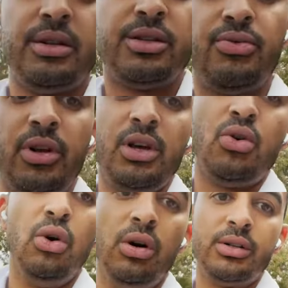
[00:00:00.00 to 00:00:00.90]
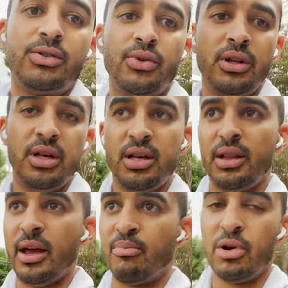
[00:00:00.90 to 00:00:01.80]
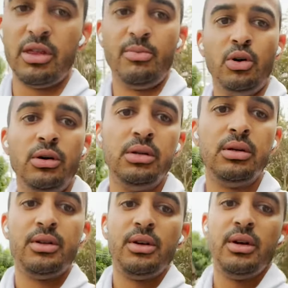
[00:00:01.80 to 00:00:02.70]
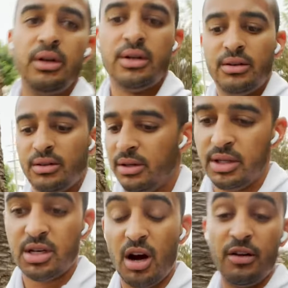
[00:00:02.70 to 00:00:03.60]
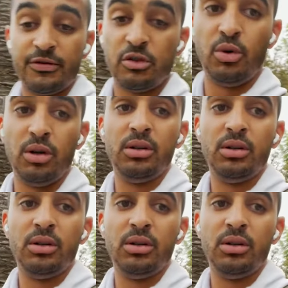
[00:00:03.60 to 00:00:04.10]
It's really cool. It's really like breathable. It's comfortable.